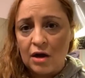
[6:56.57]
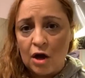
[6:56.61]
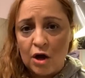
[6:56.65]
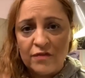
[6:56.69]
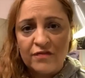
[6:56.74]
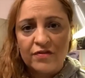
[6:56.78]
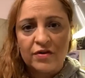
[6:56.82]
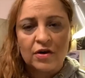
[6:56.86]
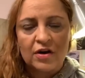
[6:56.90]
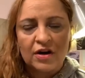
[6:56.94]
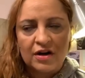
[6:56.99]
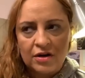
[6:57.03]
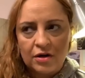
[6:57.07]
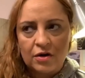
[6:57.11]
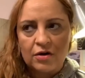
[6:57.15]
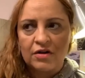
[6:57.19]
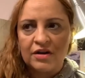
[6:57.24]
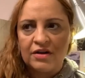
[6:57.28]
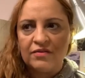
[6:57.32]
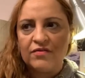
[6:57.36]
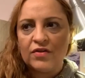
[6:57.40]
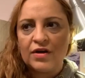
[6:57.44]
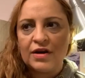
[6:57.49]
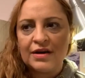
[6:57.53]
Overnight, I got
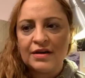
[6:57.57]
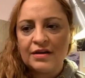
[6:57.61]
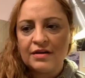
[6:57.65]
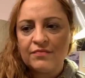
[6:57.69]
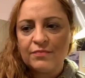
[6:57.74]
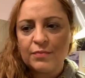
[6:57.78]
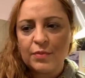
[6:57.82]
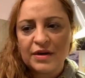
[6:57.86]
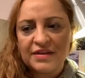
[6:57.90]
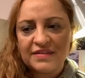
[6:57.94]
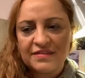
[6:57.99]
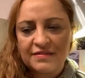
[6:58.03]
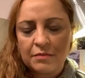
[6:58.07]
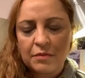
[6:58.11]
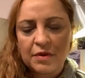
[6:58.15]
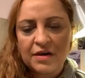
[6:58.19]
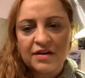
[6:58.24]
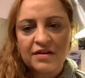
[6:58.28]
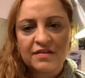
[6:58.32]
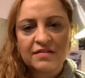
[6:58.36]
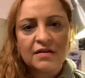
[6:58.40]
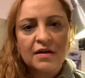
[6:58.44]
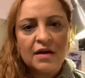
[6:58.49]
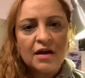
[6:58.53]
invited by someone
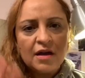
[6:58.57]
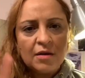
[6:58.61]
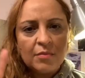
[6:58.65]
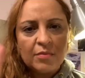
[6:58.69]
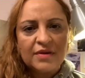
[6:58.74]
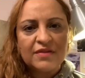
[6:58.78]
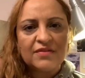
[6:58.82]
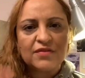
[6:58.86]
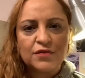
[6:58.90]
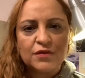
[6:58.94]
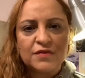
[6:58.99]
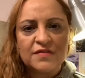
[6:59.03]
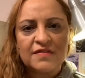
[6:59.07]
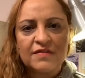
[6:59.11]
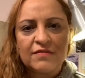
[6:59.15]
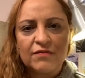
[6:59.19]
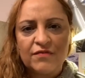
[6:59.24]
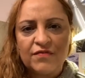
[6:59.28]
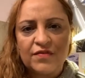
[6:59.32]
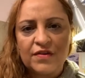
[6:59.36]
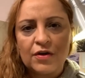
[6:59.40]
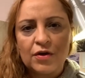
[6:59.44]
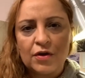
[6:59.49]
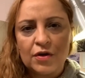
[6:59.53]
else, by 2
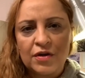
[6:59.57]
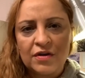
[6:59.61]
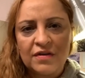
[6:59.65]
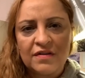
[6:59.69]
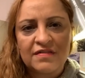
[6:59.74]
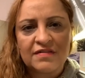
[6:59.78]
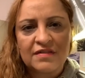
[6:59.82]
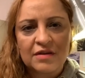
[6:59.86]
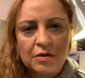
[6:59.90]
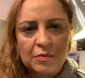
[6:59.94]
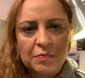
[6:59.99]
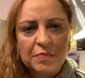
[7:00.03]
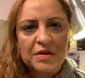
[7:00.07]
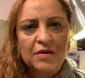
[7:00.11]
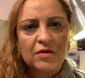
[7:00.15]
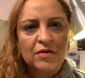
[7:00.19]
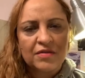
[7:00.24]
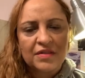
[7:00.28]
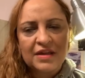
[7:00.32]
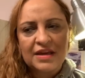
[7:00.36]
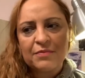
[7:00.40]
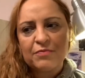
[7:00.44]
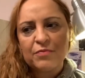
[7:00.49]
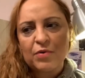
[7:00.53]
7-figure earners, to appear on
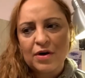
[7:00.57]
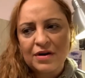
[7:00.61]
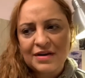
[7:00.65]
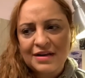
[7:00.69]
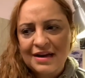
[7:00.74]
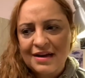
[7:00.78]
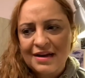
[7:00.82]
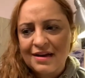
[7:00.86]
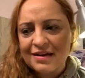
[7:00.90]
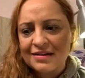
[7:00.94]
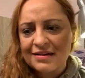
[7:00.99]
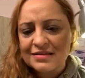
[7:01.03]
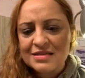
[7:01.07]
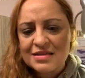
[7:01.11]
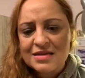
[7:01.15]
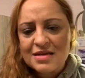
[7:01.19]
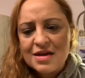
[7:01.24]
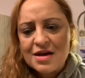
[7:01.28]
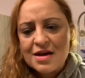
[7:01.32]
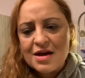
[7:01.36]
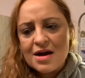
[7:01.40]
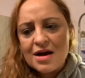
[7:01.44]
their podcasts.